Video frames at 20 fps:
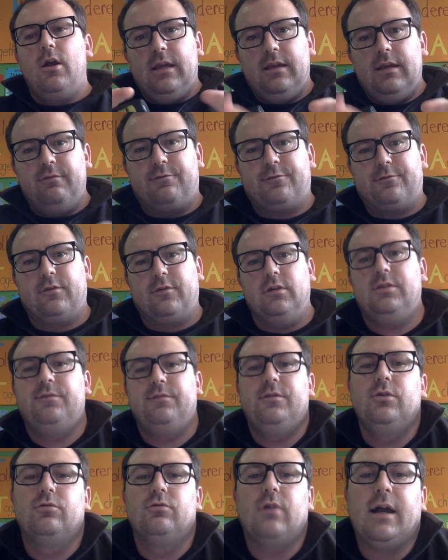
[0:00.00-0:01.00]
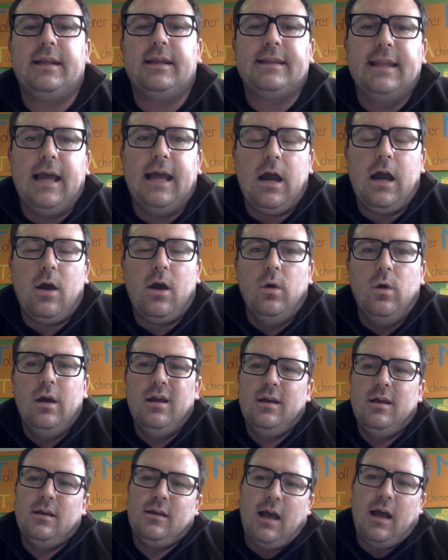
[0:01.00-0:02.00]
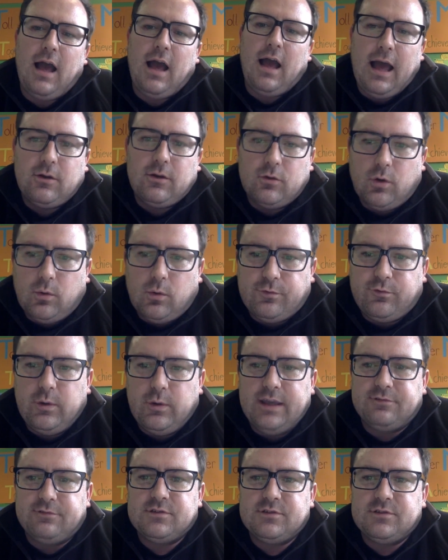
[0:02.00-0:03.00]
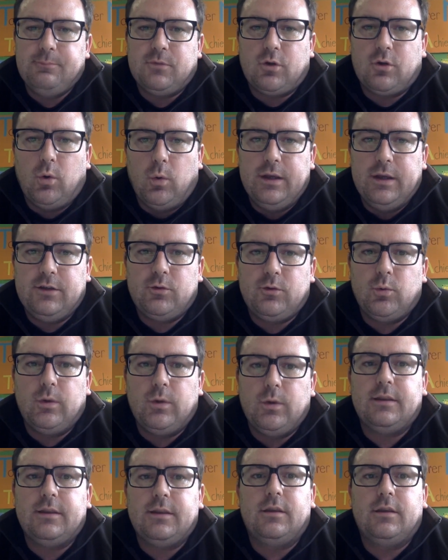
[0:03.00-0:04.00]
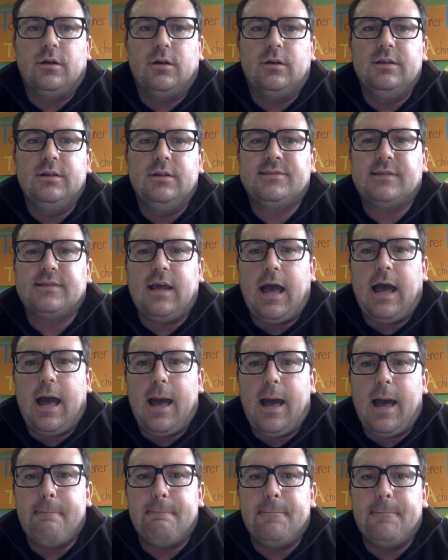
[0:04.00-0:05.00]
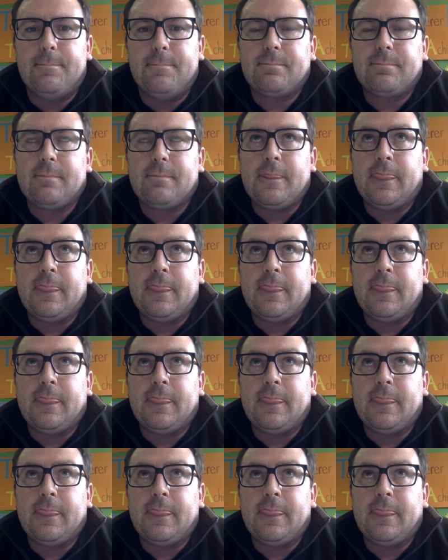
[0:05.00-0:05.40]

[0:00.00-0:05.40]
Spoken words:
In front of you right now, I don't know if we have time to go into it, there is, from